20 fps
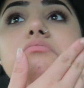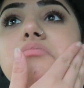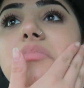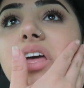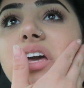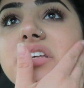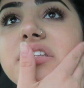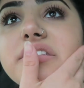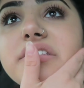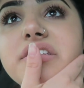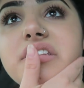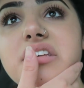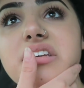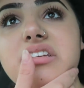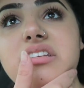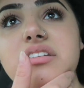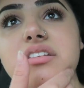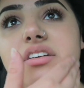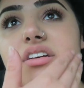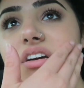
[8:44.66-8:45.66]
like
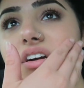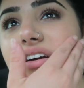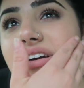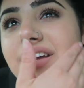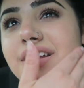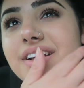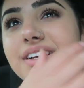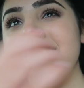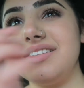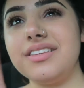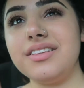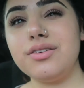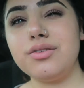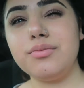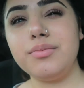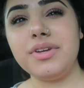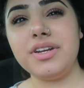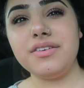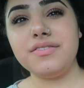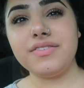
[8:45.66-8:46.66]
skin. It has a
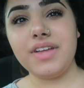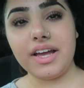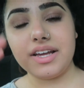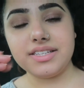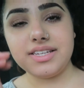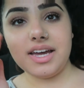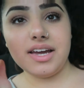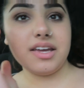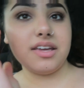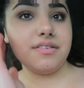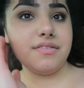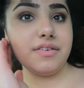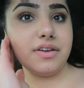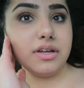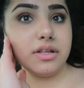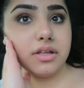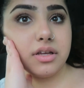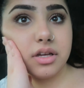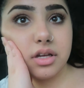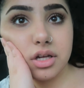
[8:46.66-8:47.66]
little bit of like tacky
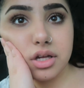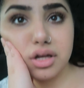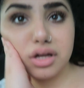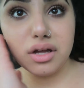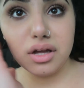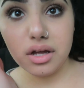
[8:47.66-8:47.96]
feeling.